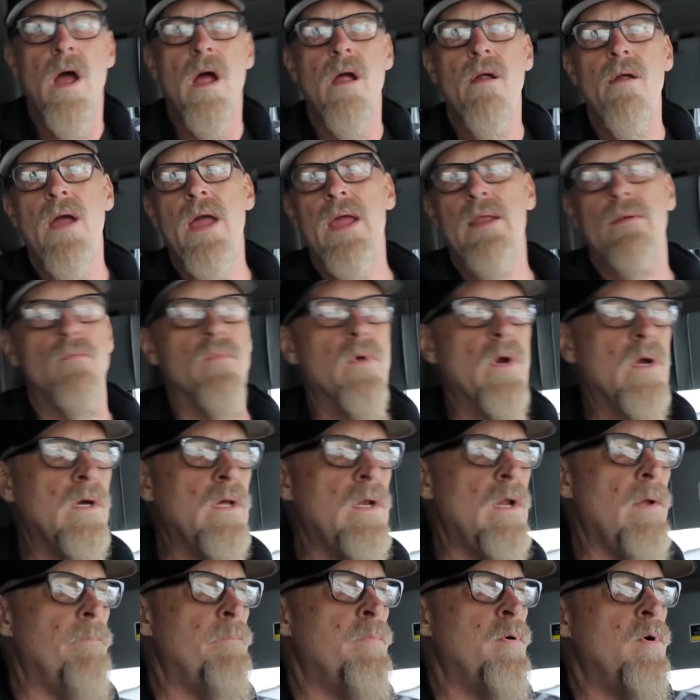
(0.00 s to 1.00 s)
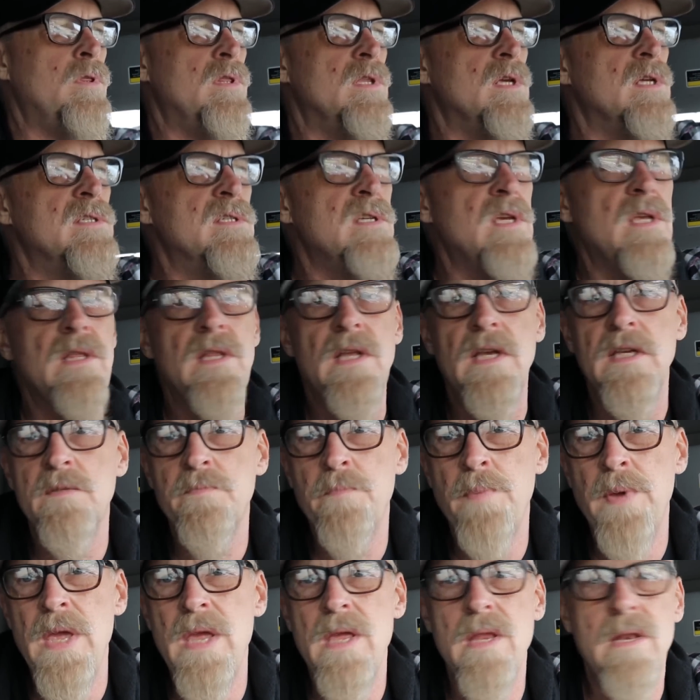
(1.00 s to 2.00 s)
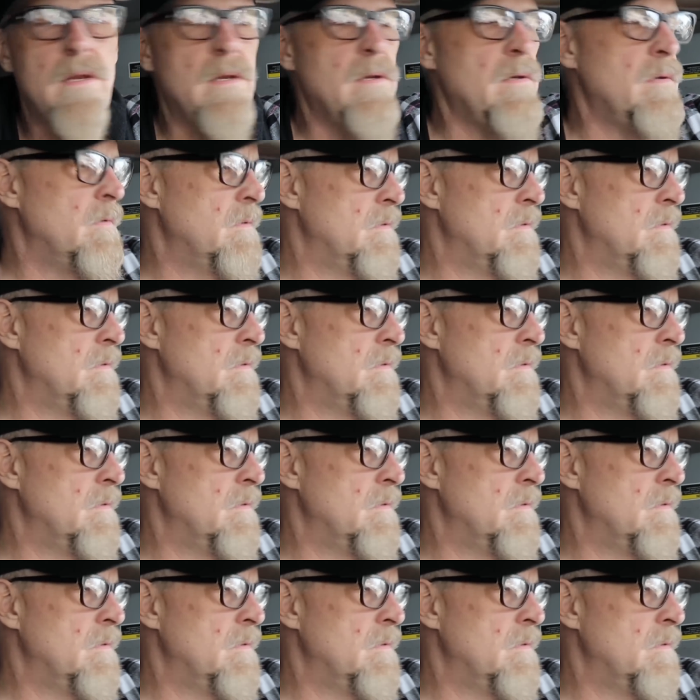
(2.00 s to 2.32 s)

All right, we're gonna put this in this Pete,